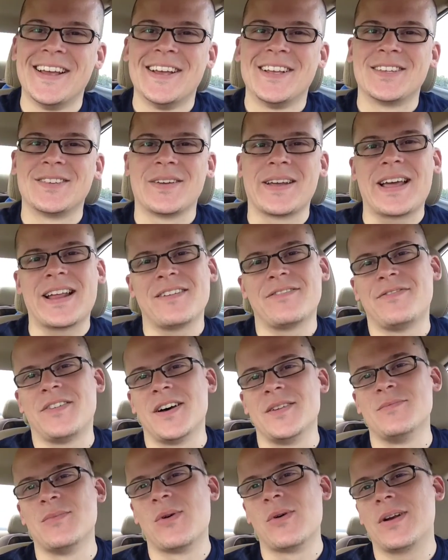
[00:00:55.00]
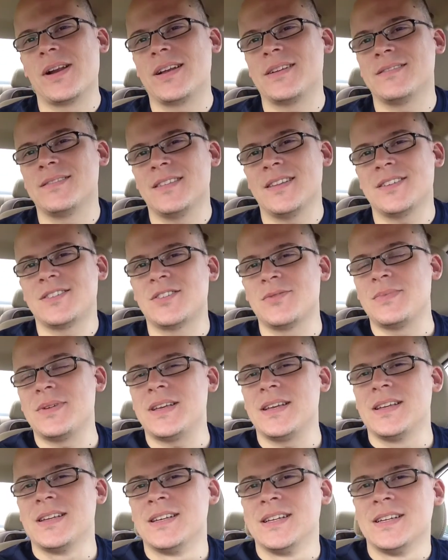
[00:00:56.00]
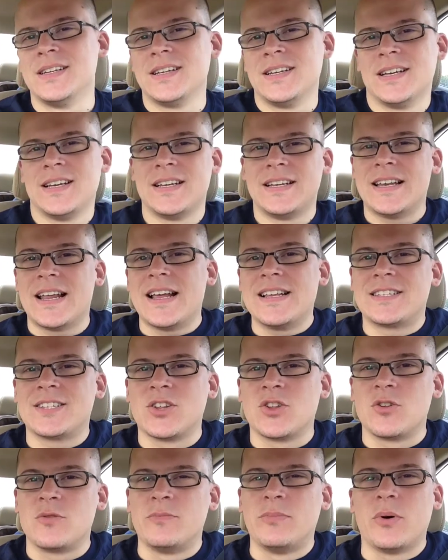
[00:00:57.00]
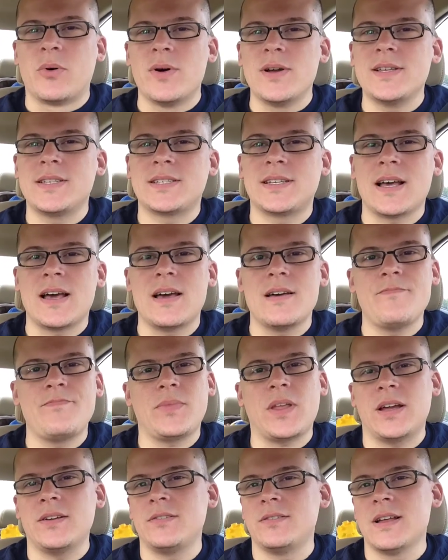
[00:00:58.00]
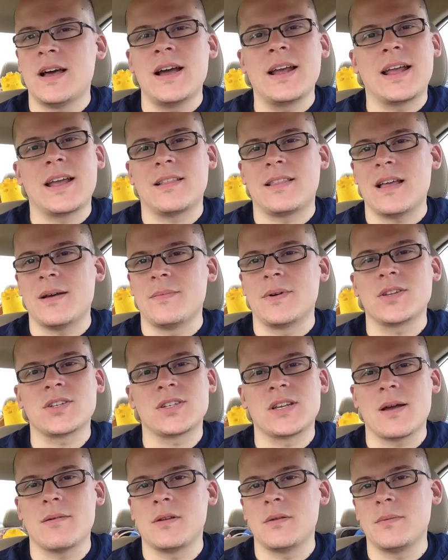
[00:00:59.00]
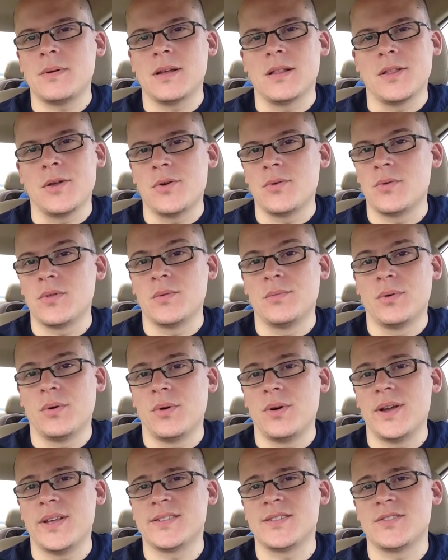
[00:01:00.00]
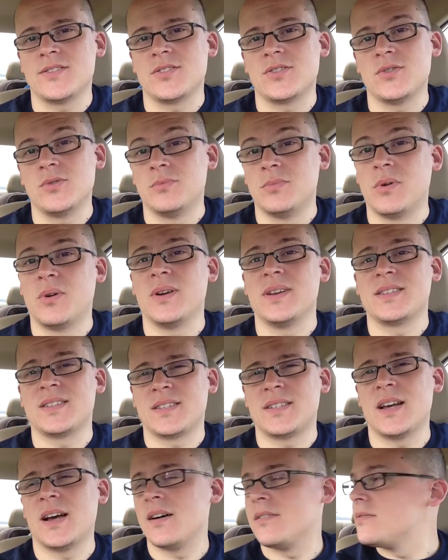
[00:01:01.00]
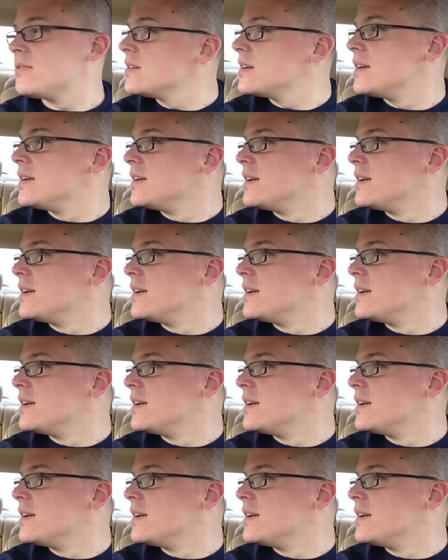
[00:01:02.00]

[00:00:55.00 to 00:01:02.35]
So we got a fun morning. This should be nice little boys' time. I do not get that much time to be alone with the boys and just do boys' stuff.